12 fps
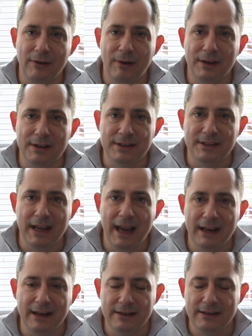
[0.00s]
you
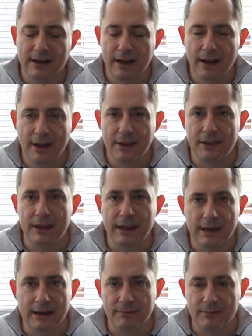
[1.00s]
understand
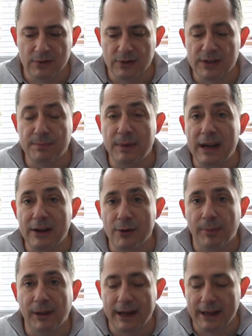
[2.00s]
the sort of speed you're
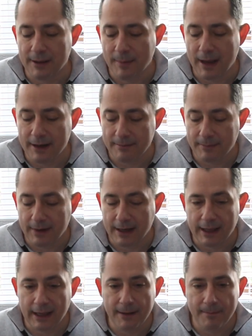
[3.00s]
playing them at.
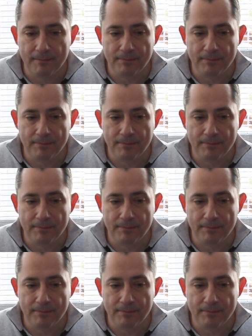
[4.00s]
Okay,